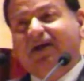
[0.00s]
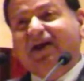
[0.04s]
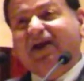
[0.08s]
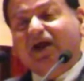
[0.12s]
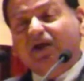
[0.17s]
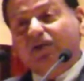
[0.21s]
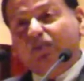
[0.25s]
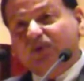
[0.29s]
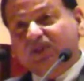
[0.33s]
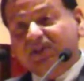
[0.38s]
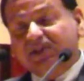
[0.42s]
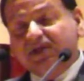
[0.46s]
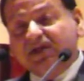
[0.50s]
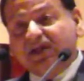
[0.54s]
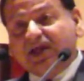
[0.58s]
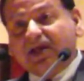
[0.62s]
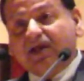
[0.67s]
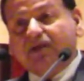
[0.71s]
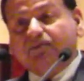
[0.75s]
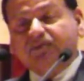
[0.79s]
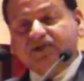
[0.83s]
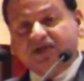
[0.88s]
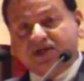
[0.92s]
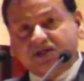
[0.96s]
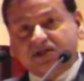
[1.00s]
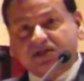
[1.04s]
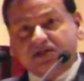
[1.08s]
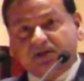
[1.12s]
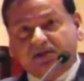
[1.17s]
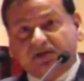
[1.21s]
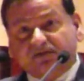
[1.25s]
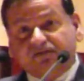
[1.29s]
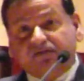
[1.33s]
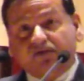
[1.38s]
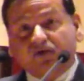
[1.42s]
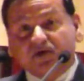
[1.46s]
And within
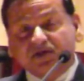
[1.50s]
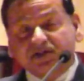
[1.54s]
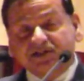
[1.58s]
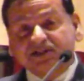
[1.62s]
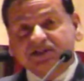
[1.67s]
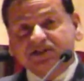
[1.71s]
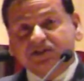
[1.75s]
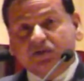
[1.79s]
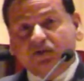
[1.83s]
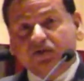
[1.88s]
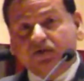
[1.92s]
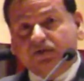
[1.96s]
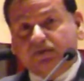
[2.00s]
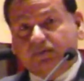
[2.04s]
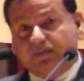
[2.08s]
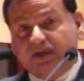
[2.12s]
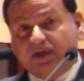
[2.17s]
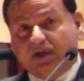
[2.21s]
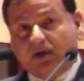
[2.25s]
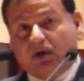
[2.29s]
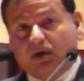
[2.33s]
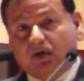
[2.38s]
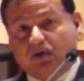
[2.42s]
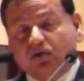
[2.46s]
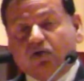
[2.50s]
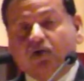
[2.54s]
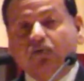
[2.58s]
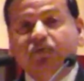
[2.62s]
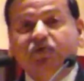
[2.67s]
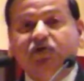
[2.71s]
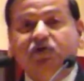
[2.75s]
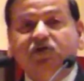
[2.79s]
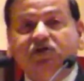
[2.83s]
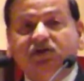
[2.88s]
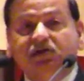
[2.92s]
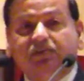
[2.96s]
adaptation, the focus is going to be on
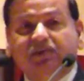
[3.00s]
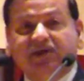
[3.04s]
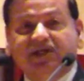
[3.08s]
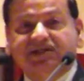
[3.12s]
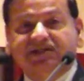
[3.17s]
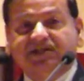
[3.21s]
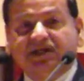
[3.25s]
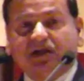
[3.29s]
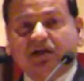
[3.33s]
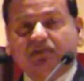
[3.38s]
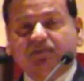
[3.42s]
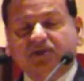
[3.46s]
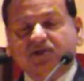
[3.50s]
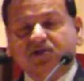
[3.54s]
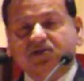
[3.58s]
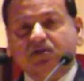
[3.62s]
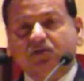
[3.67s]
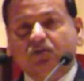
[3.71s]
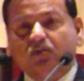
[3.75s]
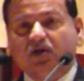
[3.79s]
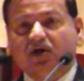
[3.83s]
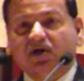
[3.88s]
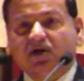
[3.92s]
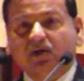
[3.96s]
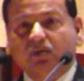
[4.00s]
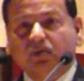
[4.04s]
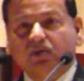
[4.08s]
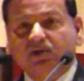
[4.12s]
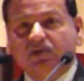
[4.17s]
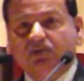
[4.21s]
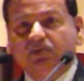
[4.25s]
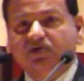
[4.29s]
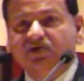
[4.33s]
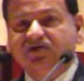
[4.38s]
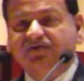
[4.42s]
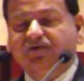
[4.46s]
community-based adaptation, working
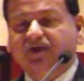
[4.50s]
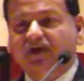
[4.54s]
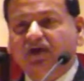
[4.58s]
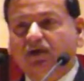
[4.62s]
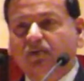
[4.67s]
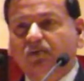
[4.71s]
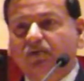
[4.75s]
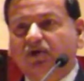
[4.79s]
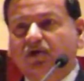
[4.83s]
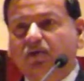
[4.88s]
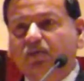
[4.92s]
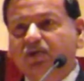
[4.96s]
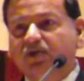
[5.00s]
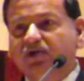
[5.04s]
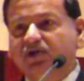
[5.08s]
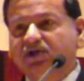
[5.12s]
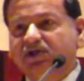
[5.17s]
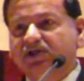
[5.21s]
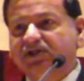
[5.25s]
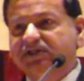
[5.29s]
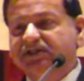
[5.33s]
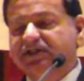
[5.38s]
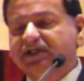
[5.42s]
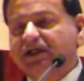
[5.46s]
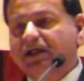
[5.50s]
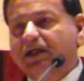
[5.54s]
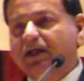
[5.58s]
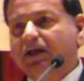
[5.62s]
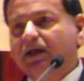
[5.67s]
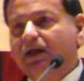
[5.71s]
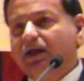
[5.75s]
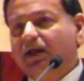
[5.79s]
with the most vulnerable communities.